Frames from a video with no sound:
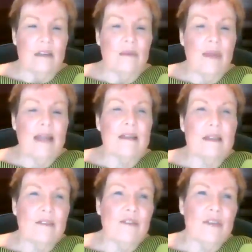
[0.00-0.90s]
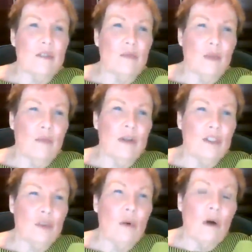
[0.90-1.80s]
to make a difference with
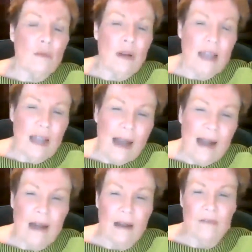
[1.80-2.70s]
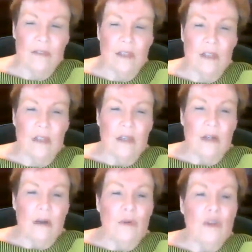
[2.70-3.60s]
what you already have.
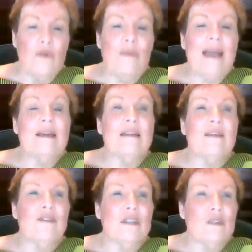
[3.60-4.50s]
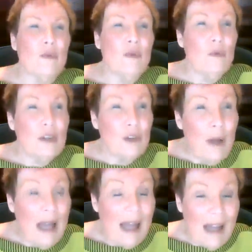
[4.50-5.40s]
When you make a difference with what you
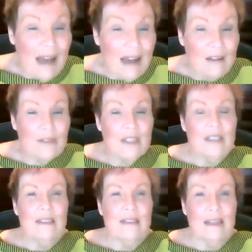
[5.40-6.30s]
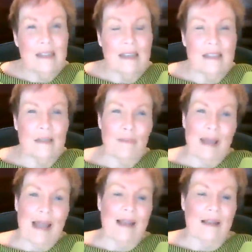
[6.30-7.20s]
have, it
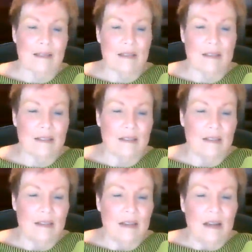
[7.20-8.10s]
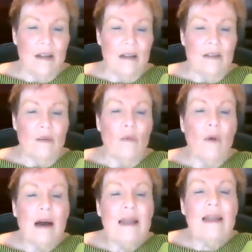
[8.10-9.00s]
expands.
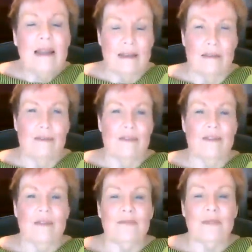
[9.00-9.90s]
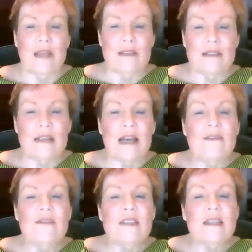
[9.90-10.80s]
What if instead
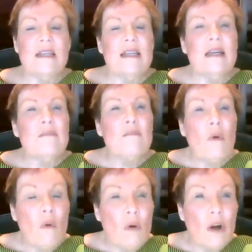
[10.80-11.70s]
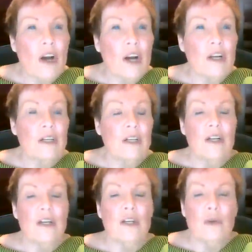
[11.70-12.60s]
of seeking more,
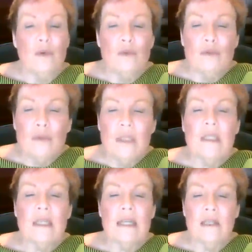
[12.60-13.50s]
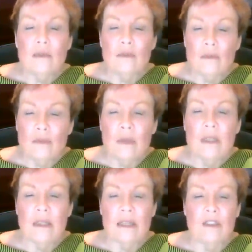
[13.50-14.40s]
you really,
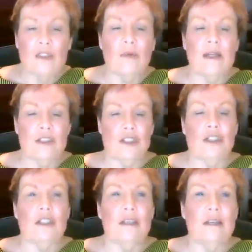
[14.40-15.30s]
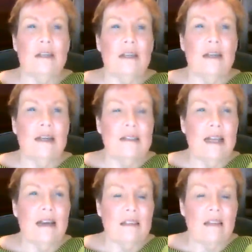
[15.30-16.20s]
really treasure and
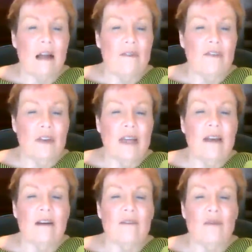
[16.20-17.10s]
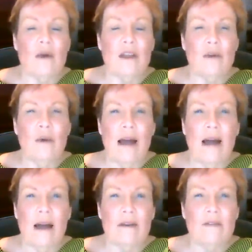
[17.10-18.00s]
take thoughtful care of what you
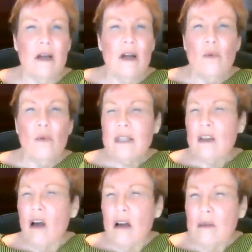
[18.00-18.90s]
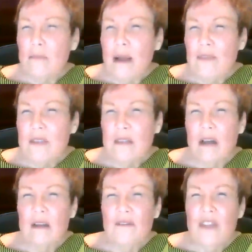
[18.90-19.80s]
have? We talk about this
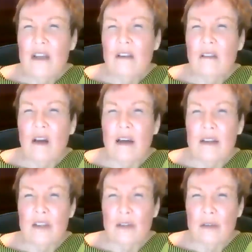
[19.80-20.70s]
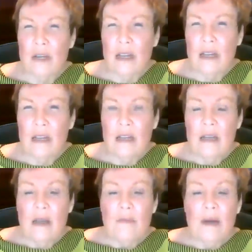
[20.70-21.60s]
kind of thing a lot in Unity,
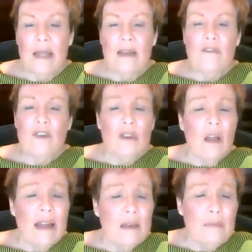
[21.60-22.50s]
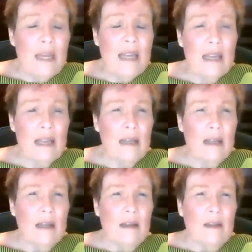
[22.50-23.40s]
but if you're like me,
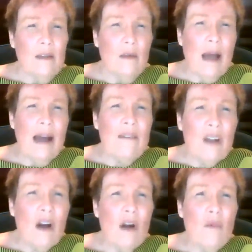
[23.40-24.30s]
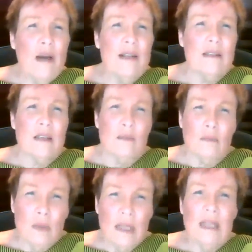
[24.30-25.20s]
you haven't always
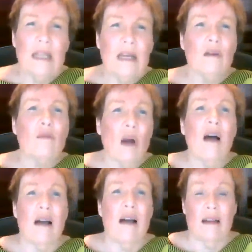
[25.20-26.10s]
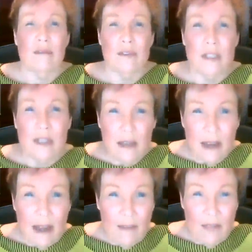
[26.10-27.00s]
completely arrived
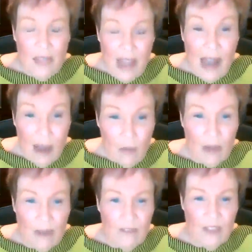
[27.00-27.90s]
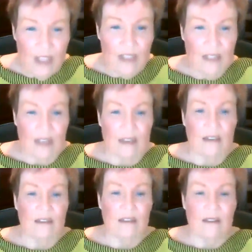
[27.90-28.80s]
at that way of thinking.
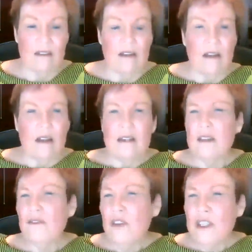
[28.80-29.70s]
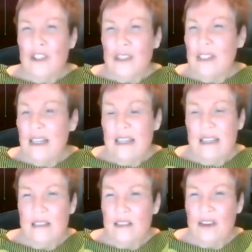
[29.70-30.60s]
Sufficiency
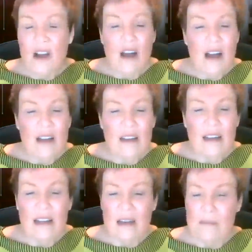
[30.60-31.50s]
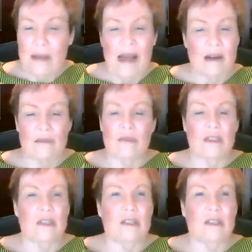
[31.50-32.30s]
is not an amount,